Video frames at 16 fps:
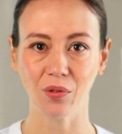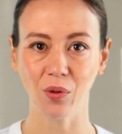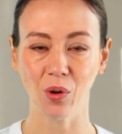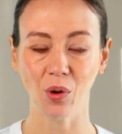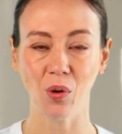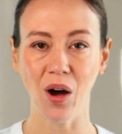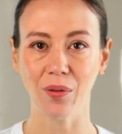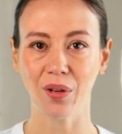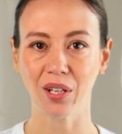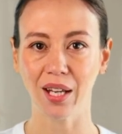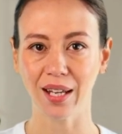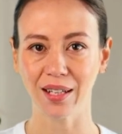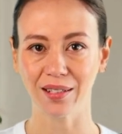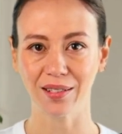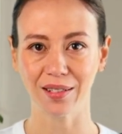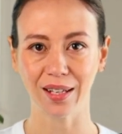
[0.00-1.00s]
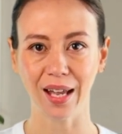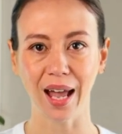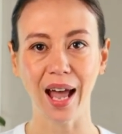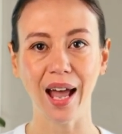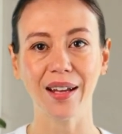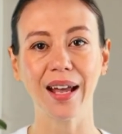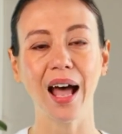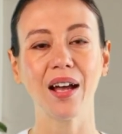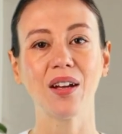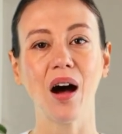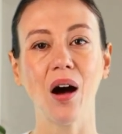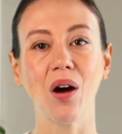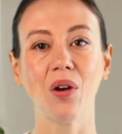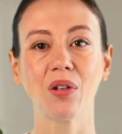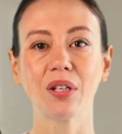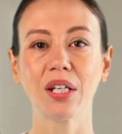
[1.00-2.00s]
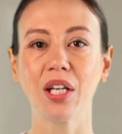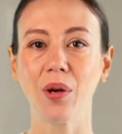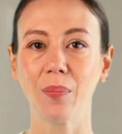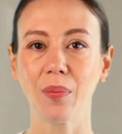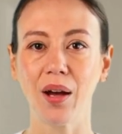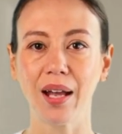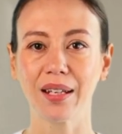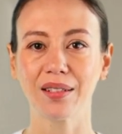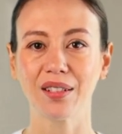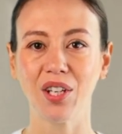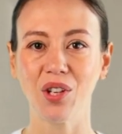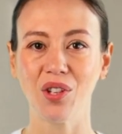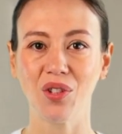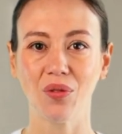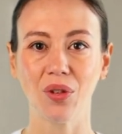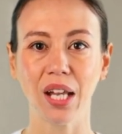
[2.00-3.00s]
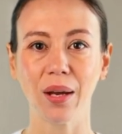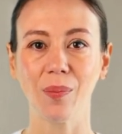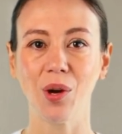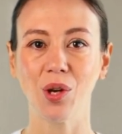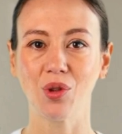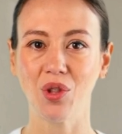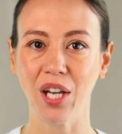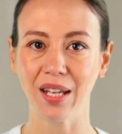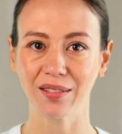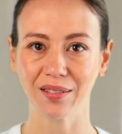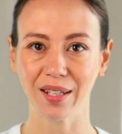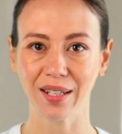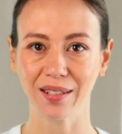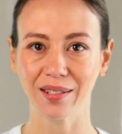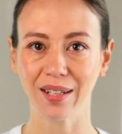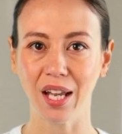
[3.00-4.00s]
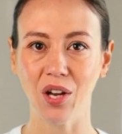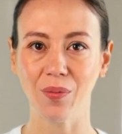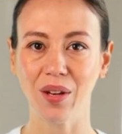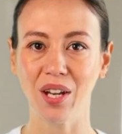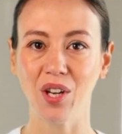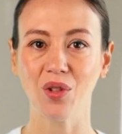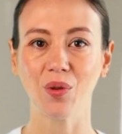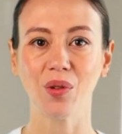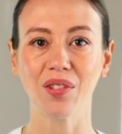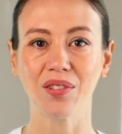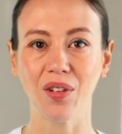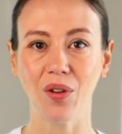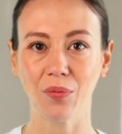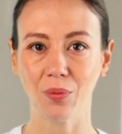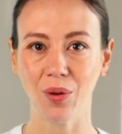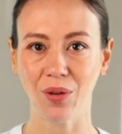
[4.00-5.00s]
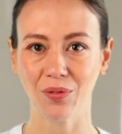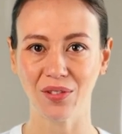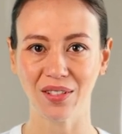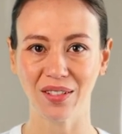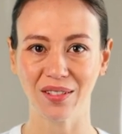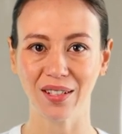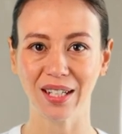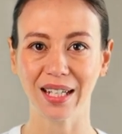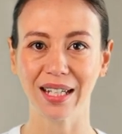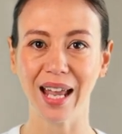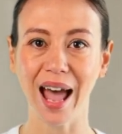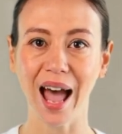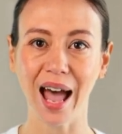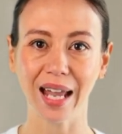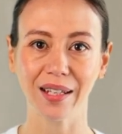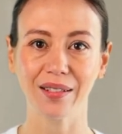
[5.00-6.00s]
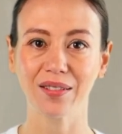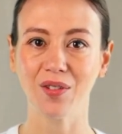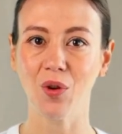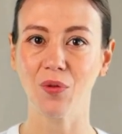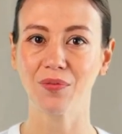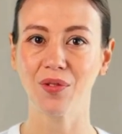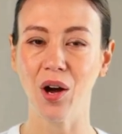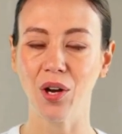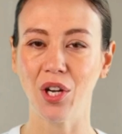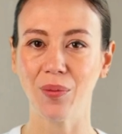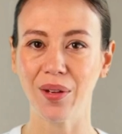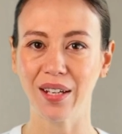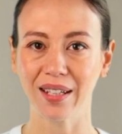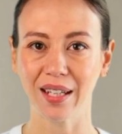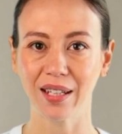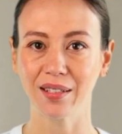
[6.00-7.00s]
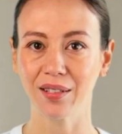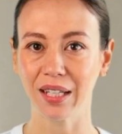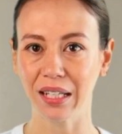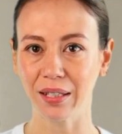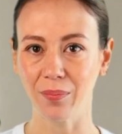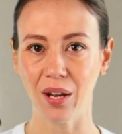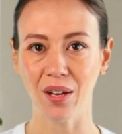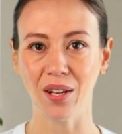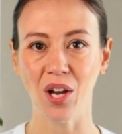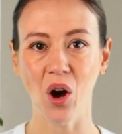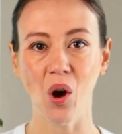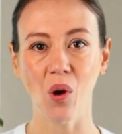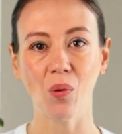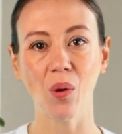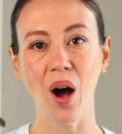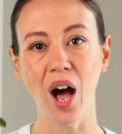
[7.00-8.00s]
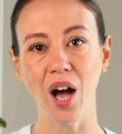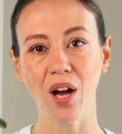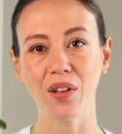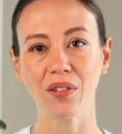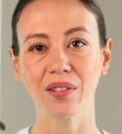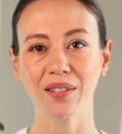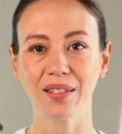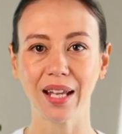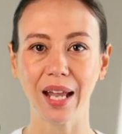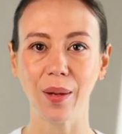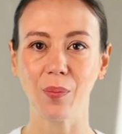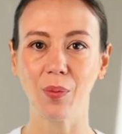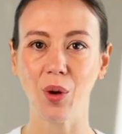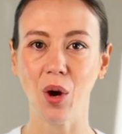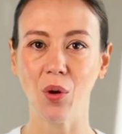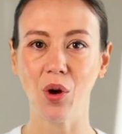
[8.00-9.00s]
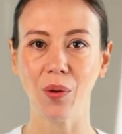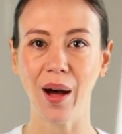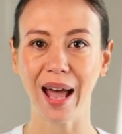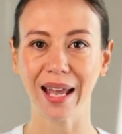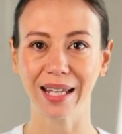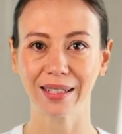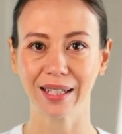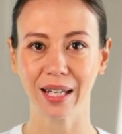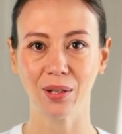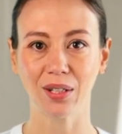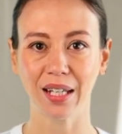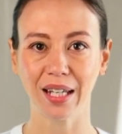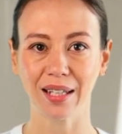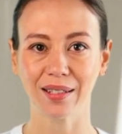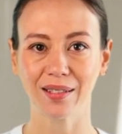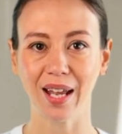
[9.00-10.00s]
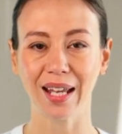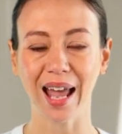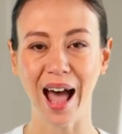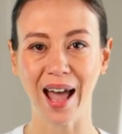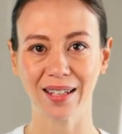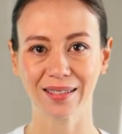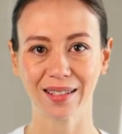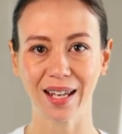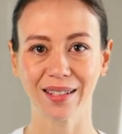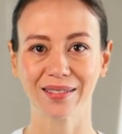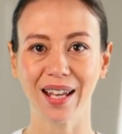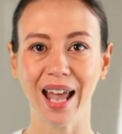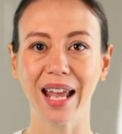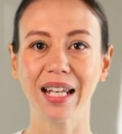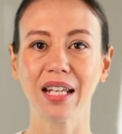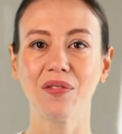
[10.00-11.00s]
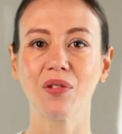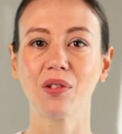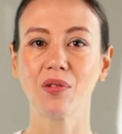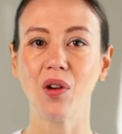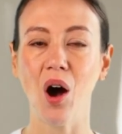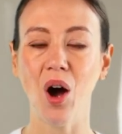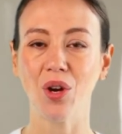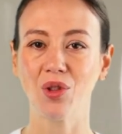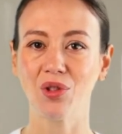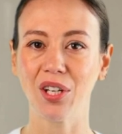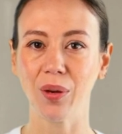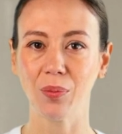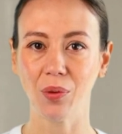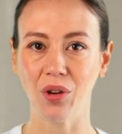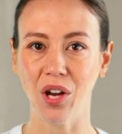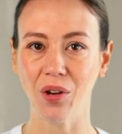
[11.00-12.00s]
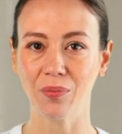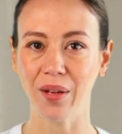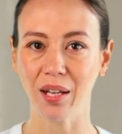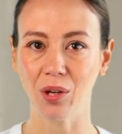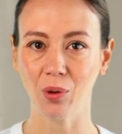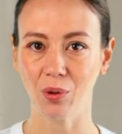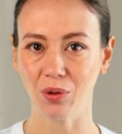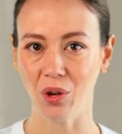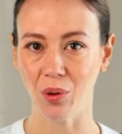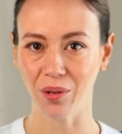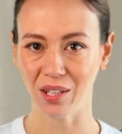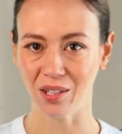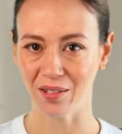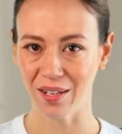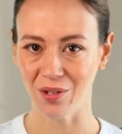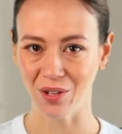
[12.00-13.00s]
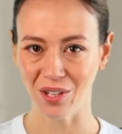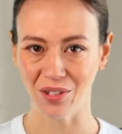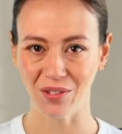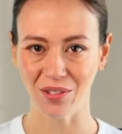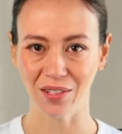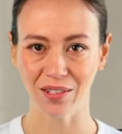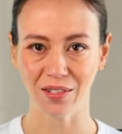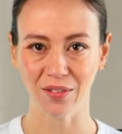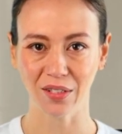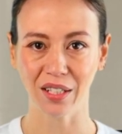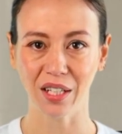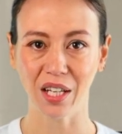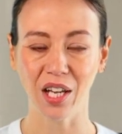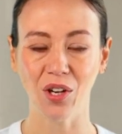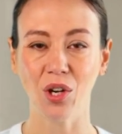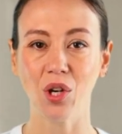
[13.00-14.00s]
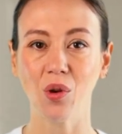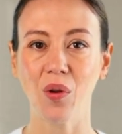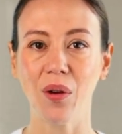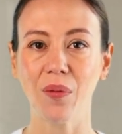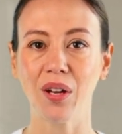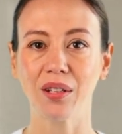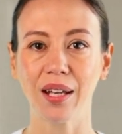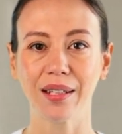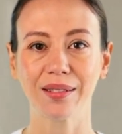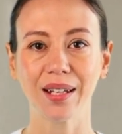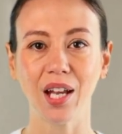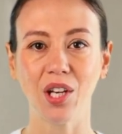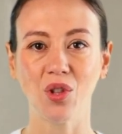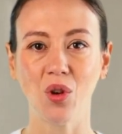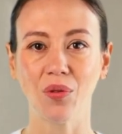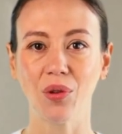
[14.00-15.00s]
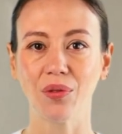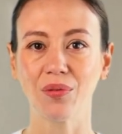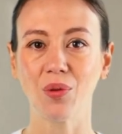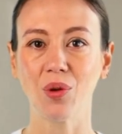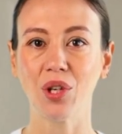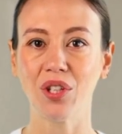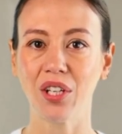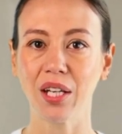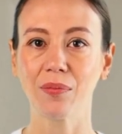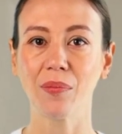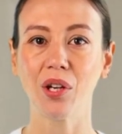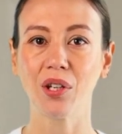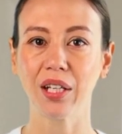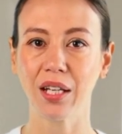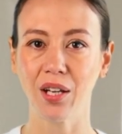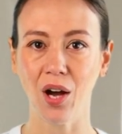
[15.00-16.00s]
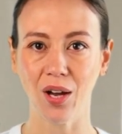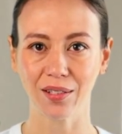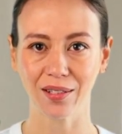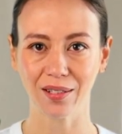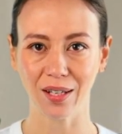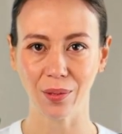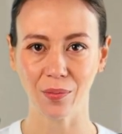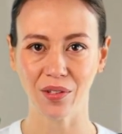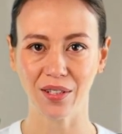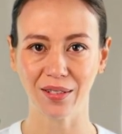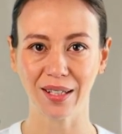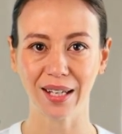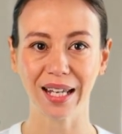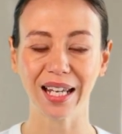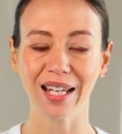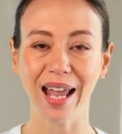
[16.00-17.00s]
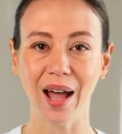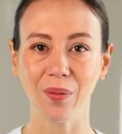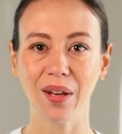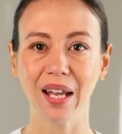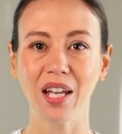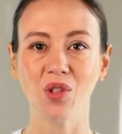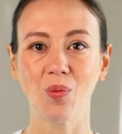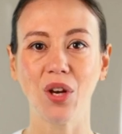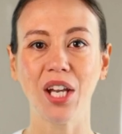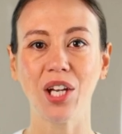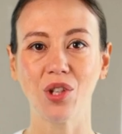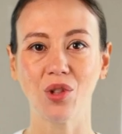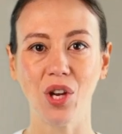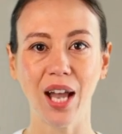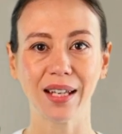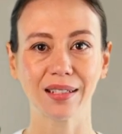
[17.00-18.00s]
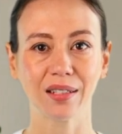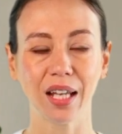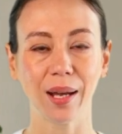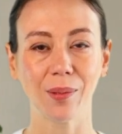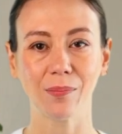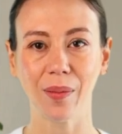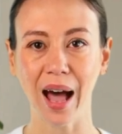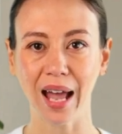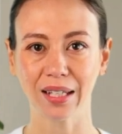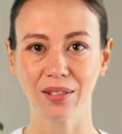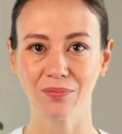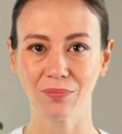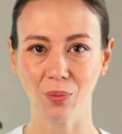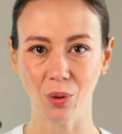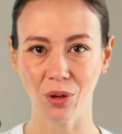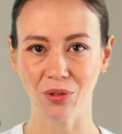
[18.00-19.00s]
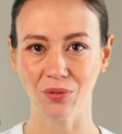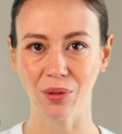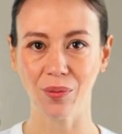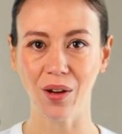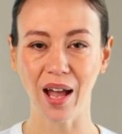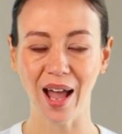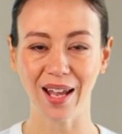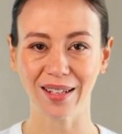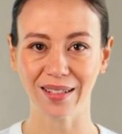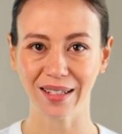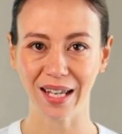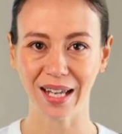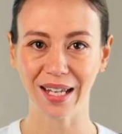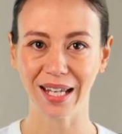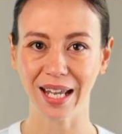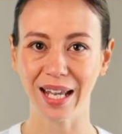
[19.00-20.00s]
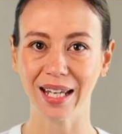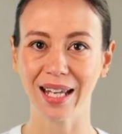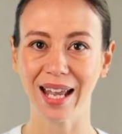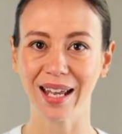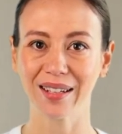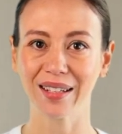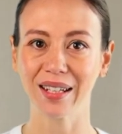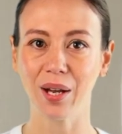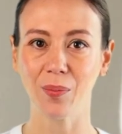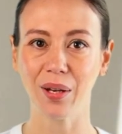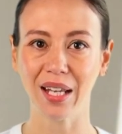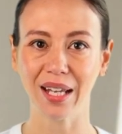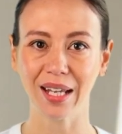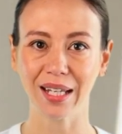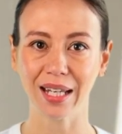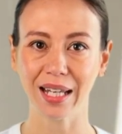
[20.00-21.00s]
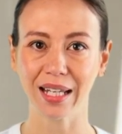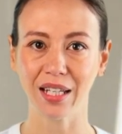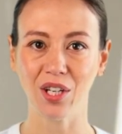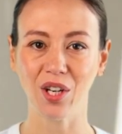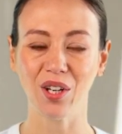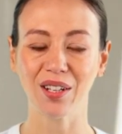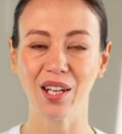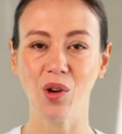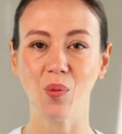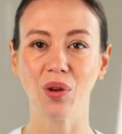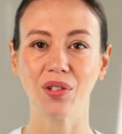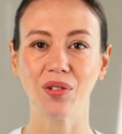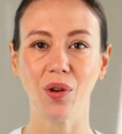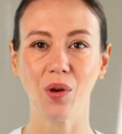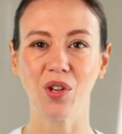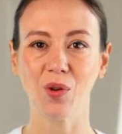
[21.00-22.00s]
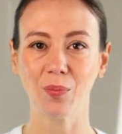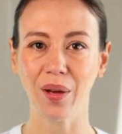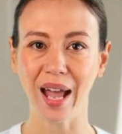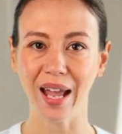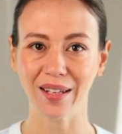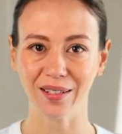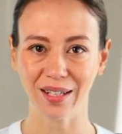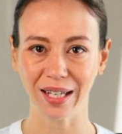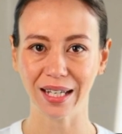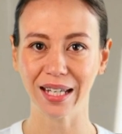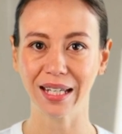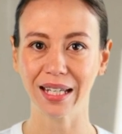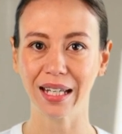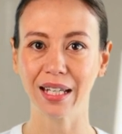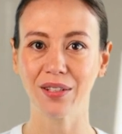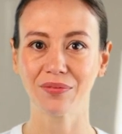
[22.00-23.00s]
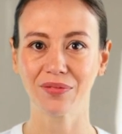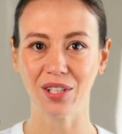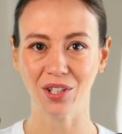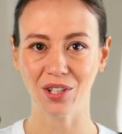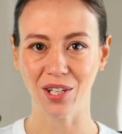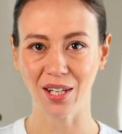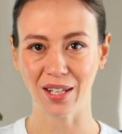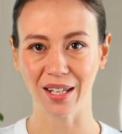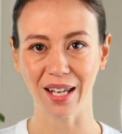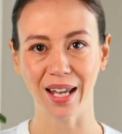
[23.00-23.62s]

UMLS, that not only combines these three, but translates them into a self-referencing and self-documenting schema, where the same programmatic techniques can access any of a large number of medical nomenclatures. The UMLS has over 14 million concepts. That means we can translate back and forth from ICD and CPT to deal with those pesky, inefficient,